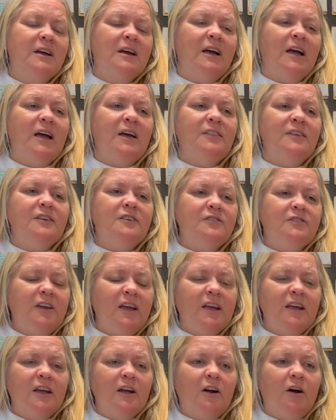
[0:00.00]
and then you
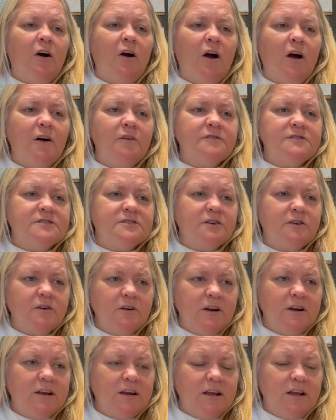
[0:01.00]
take it off, stir
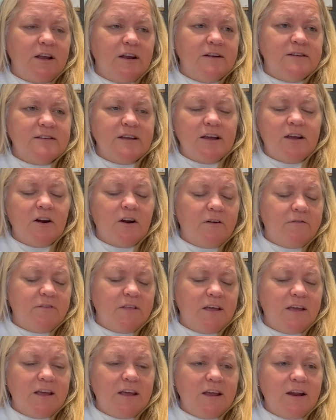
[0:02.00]
it in, take it off the
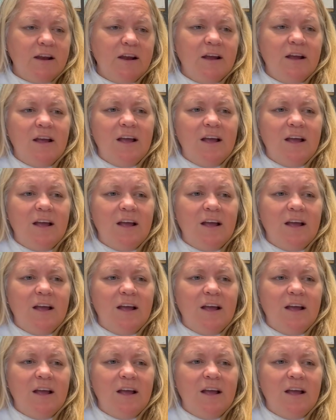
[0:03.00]
heat,